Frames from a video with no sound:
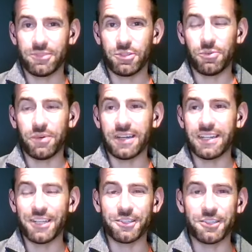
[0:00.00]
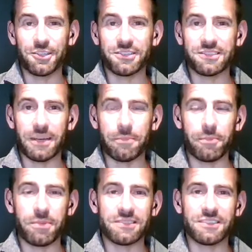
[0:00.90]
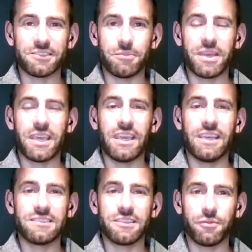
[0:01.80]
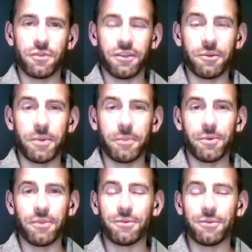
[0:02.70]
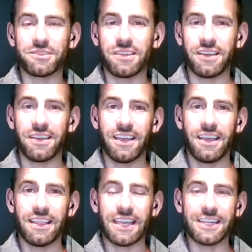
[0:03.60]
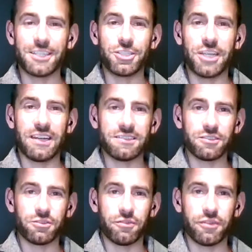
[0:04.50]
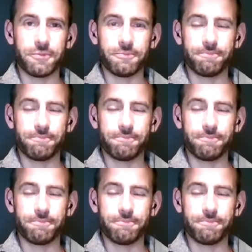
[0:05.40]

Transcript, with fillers: do what I needed to do, set up a business and make it easier for other people. That was the kind of genesis of it.